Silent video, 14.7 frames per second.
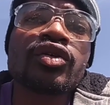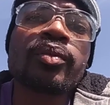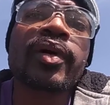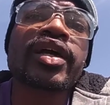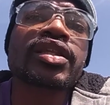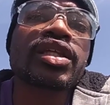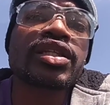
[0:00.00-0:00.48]
you
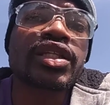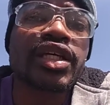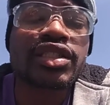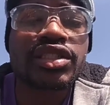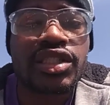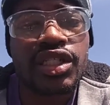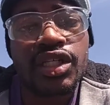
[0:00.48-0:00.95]
might think that
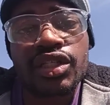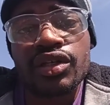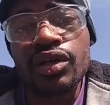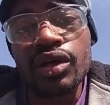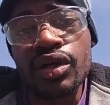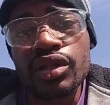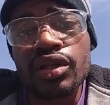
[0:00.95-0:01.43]
it's another
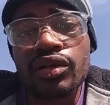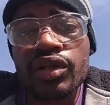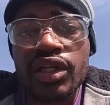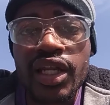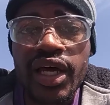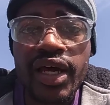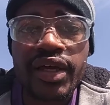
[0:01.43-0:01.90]
girl on
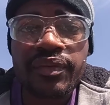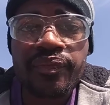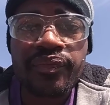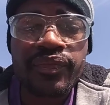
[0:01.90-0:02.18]
the line.